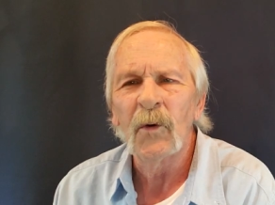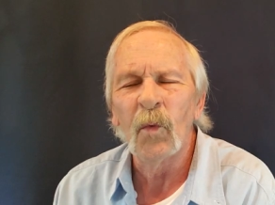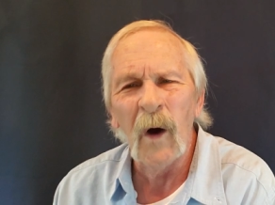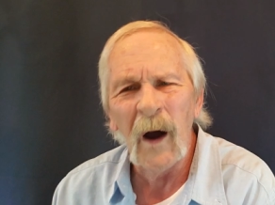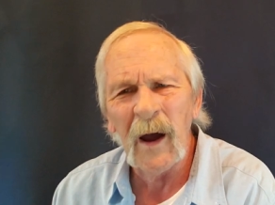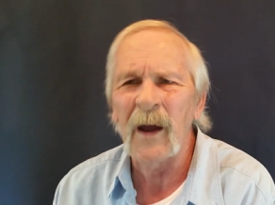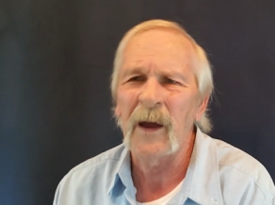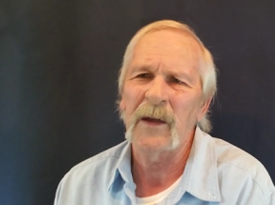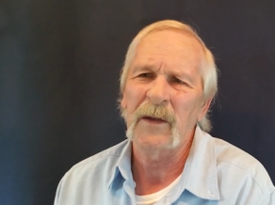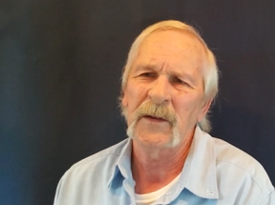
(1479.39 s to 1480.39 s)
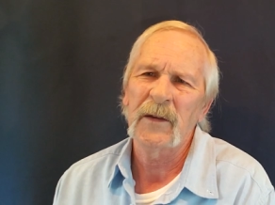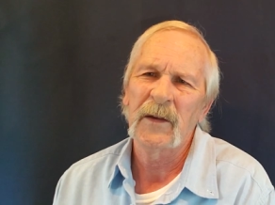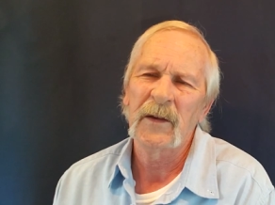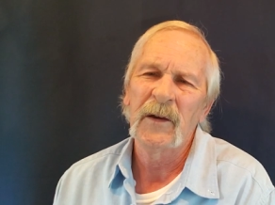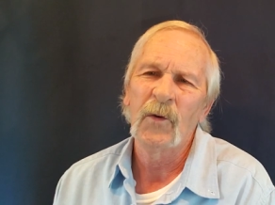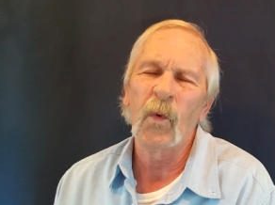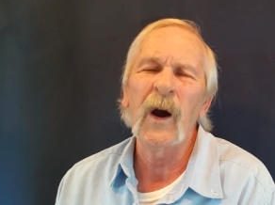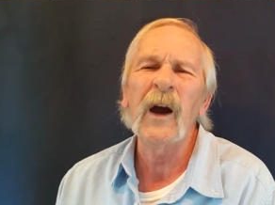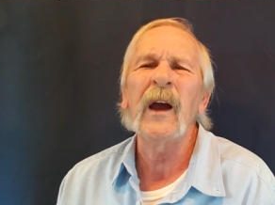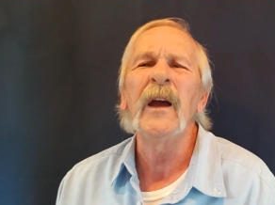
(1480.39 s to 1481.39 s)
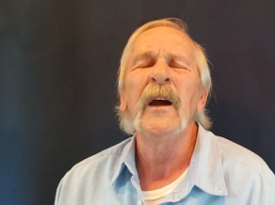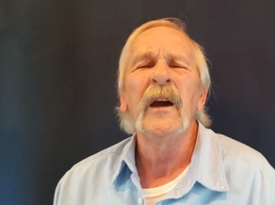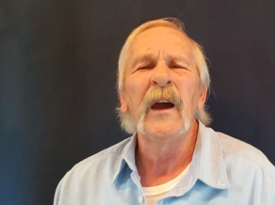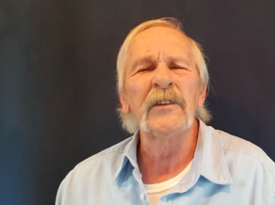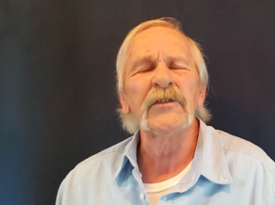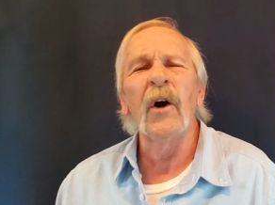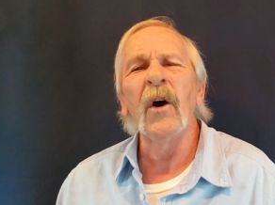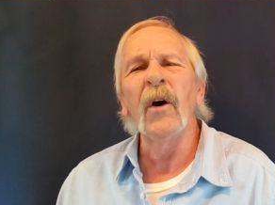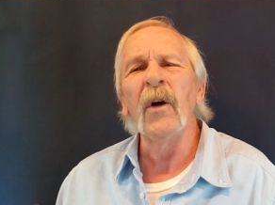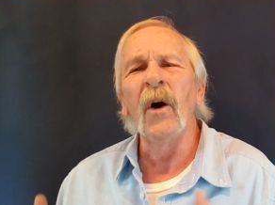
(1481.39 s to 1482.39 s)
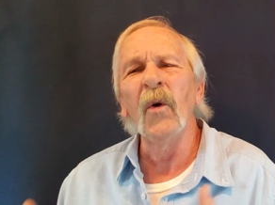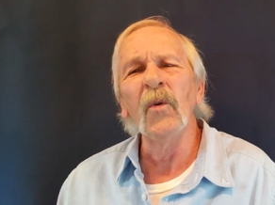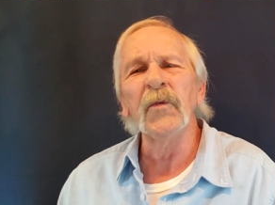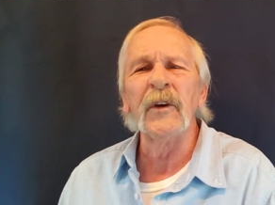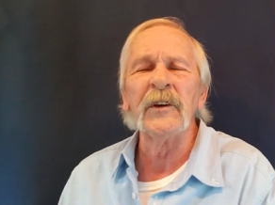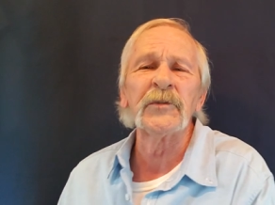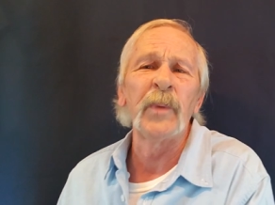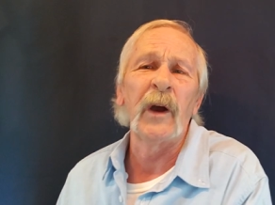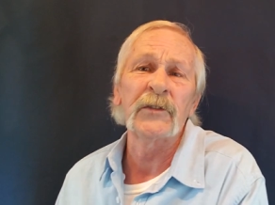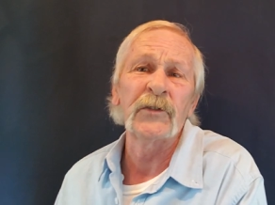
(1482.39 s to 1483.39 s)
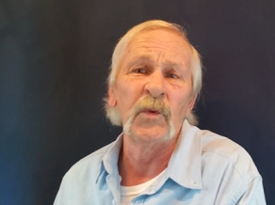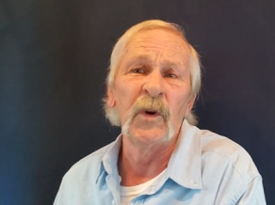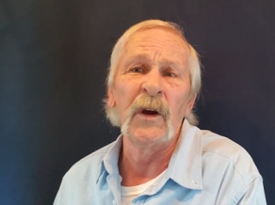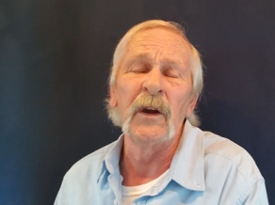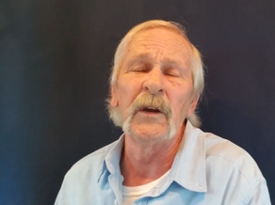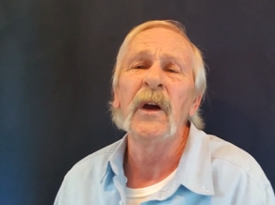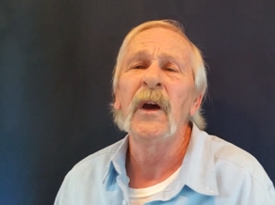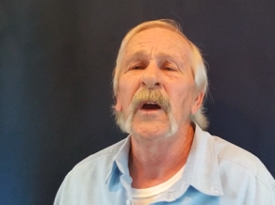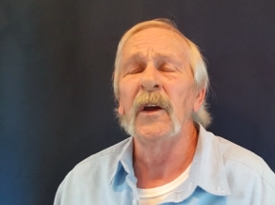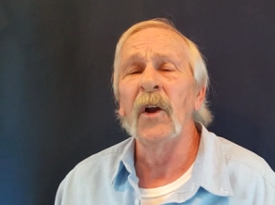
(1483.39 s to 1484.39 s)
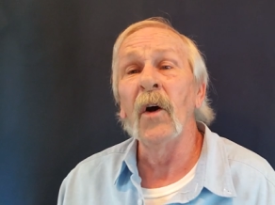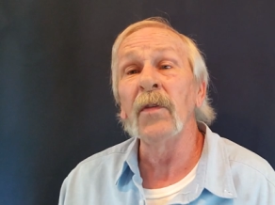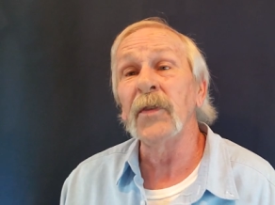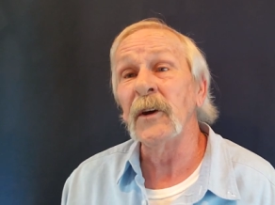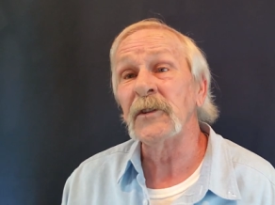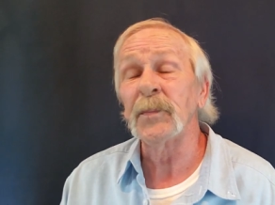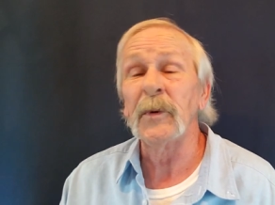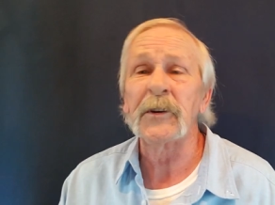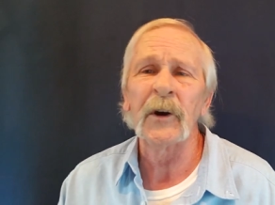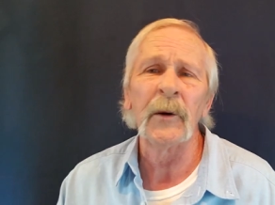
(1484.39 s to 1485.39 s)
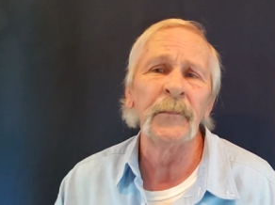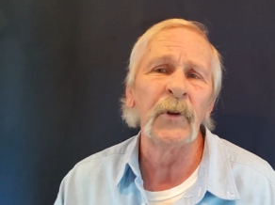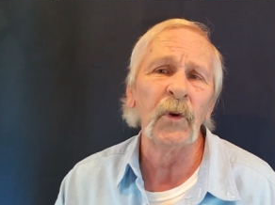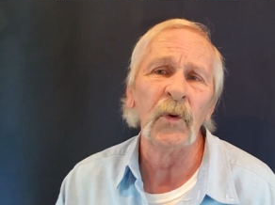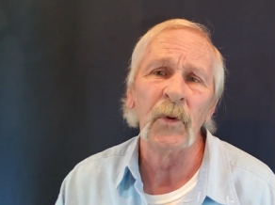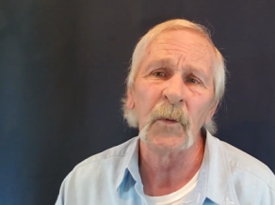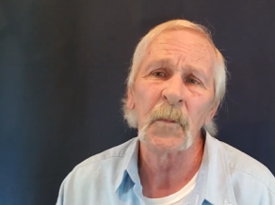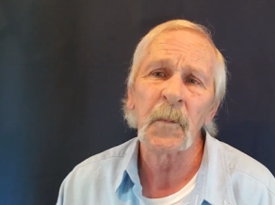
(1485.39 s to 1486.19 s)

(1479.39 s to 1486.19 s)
Why? Why has all old things passed away and all things become new?